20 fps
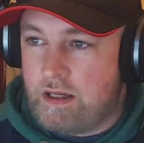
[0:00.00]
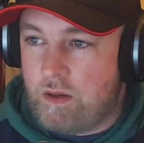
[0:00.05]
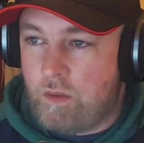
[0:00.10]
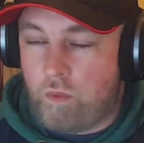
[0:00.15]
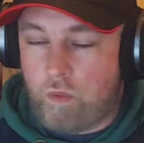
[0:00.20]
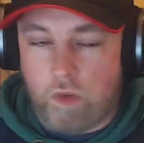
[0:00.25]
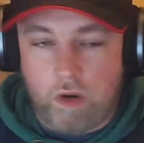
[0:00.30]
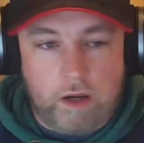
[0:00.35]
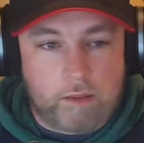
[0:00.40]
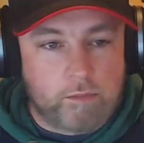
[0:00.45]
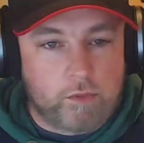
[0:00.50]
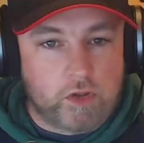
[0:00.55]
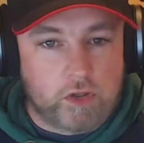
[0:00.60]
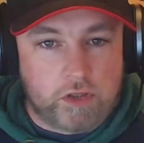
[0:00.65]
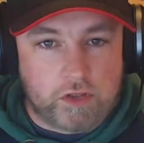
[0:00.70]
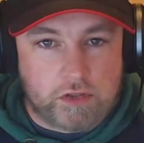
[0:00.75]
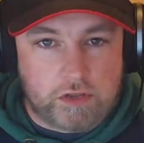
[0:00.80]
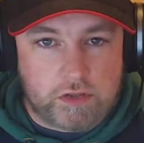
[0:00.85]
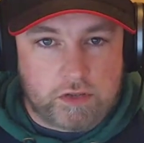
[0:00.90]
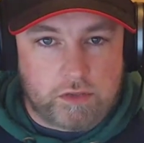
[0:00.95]
What I'm going to
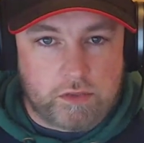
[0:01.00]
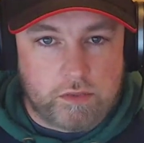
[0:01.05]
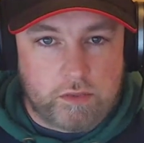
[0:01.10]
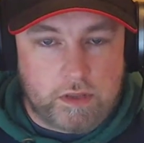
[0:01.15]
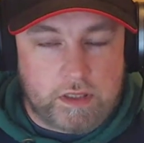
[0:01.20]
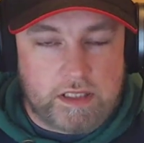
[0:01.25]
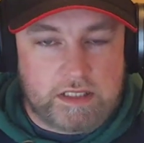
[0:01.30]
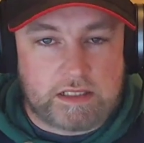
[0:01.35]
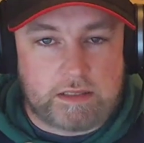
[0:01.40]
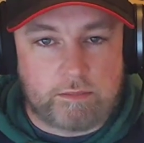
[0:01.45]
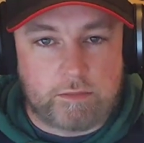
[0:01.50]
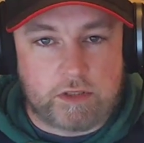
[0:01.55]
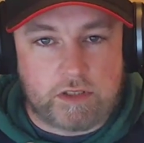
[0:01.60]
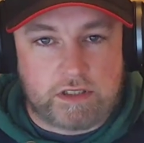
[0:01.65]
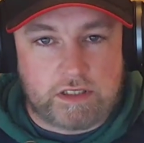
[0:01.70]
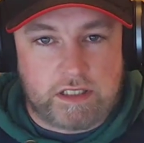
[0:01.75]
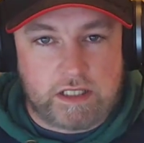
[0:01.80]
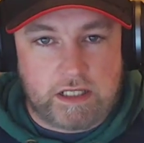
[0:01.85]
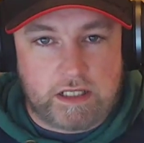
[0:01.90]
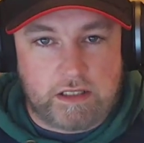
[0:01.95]
do is I'm going to
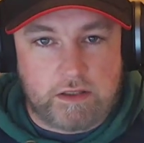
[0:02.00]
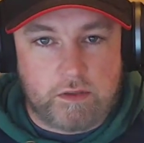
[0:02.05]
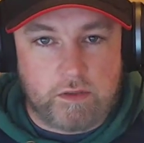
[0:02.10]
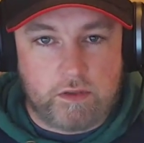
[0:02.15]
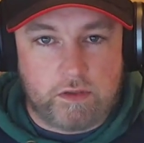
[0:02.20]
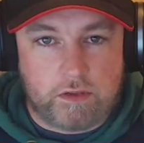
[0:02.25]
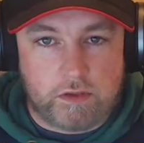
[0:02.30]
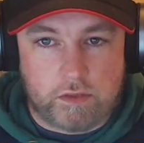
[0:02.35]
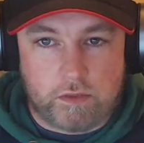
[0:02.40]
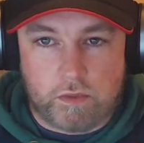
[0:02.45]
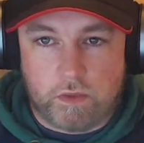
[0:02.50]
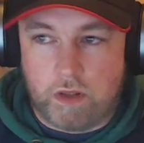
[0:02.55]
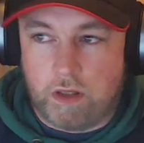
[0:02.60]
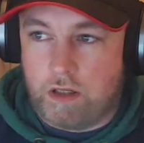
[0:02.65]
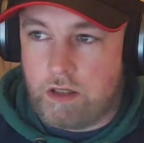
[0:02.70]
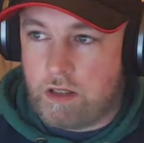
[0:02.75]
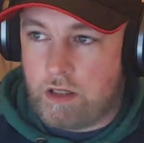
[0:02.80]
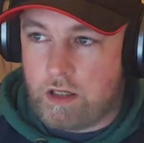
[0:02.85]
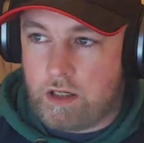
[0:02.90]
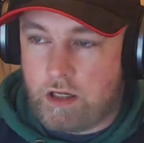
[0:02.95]
take you through
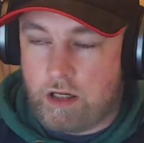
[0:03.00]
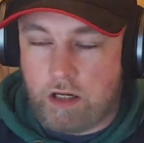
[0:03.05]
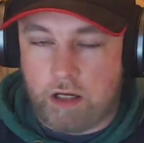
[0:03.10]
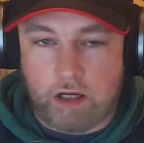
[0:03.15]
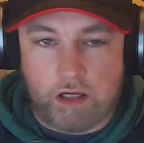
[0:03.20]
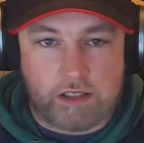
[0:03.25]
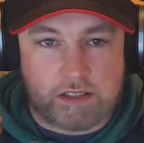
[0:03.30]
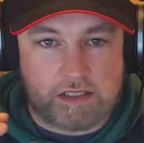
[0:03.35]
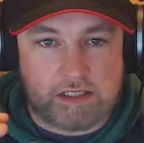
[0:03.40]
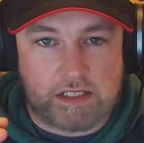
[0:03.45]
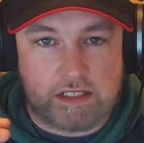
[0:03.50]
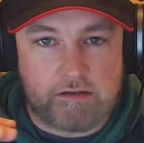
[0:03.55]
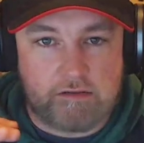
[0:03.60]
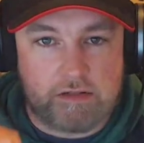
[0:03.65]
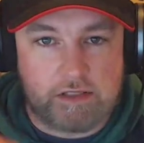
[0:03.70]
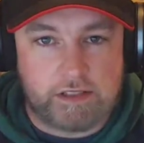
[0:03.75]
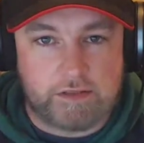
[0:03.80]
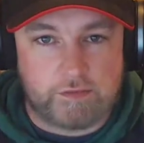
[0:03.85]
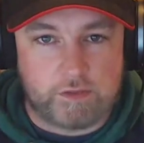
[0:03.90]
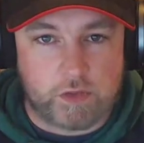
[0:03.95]
a
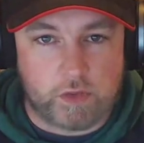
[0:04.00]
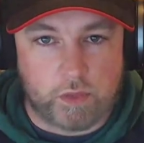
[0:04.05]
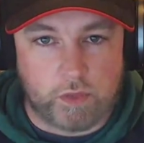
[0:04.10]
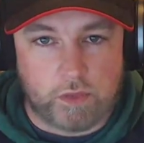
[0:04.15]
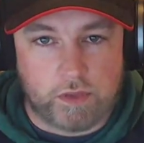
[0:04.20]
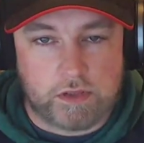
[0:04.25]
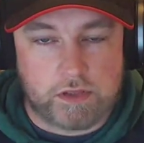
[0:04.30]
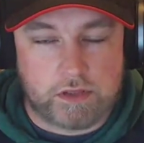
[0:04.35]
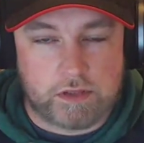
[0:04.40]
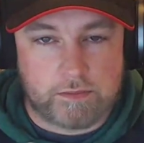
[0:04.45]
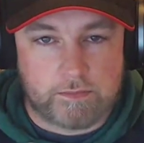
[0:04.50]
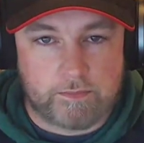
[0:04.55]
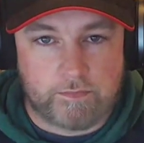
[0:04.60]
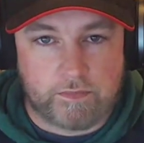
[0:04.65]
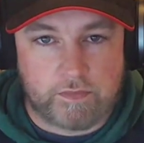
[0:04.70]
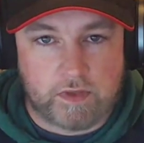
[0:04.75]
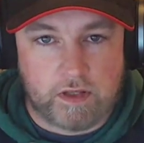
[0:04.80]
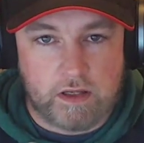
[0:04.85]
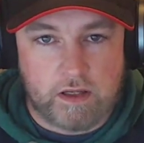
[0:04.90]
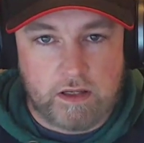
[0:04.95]
series of tools
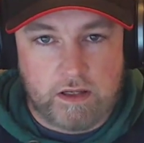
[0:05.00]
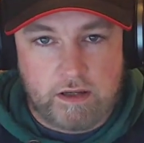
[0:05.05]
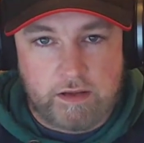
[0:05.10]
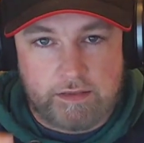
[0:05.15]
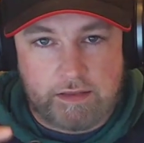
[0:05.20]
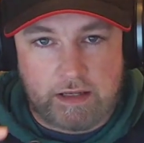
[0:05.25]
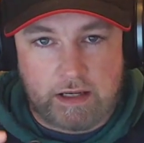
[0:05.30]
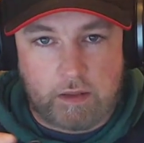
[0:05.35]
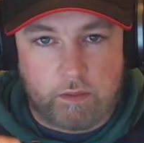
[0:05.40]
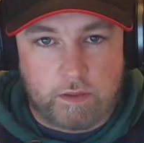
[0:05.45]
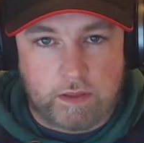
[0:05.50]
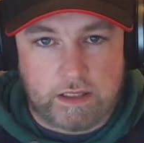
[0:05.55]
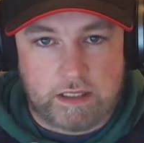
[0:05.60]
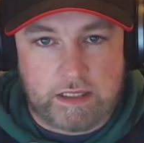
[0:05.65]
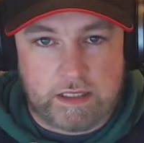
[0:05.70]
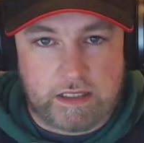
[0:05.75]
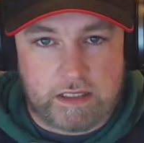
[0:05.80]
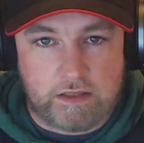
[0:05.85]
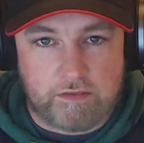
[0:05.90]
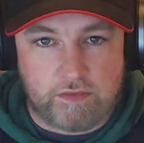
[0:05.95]
that I will
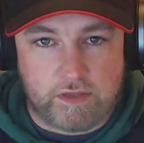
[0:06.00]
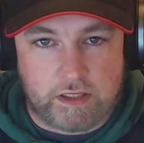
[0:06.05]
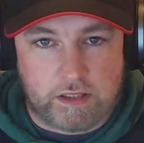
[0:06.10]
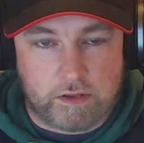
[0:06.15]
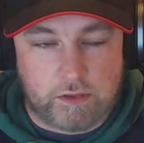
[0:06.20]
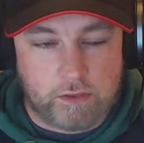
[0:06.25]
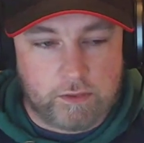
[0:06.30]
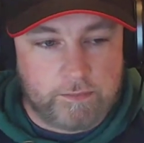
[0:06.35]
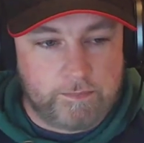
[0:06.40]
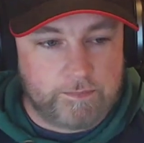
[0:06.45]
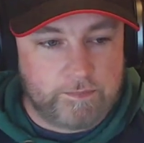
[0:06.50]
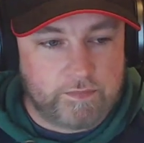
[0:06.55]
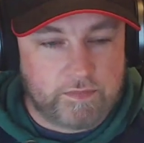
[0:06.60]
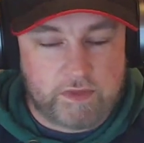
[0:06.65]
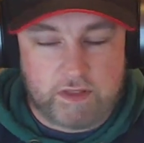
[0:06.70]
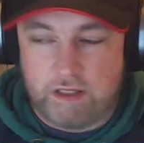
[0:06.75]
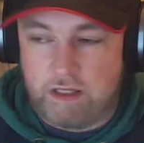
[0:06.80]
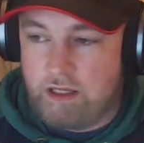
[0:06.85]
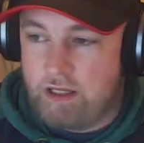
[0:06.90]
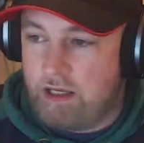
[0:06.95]
link in the video,
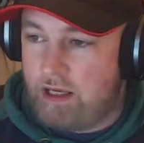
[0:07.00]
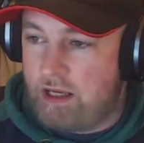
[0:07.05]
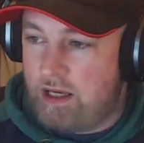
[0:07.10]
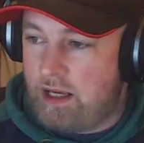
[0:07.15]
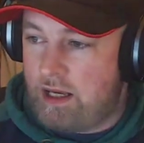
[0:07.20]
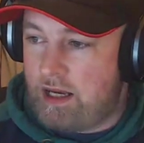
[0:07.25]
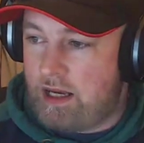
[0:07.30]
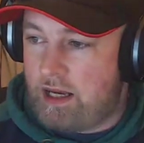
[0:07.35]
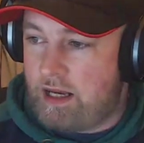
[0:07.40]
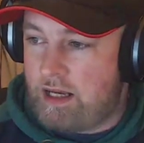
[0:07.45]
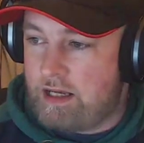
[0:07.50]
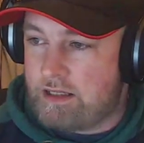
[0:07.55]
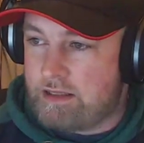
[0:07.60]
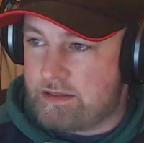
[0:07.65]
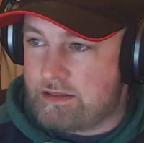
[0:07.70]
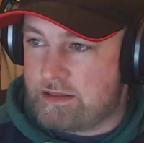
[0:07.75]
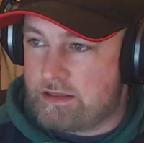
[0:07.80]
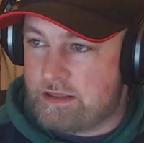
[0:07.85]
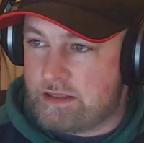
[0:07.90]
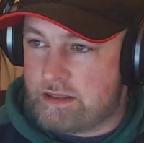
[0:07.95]

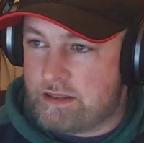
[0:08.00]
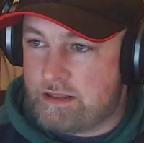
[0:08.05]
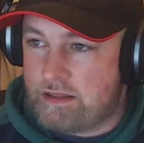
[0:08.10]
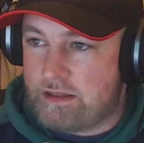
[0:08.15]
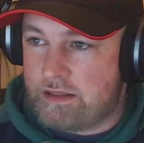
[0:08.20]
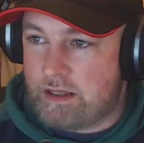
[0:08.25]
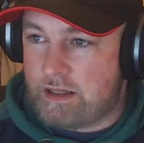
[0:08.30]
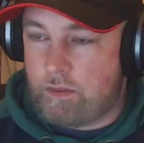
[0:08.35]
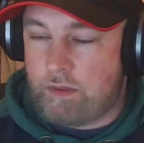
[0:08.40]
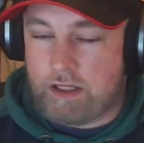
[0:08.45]
and they will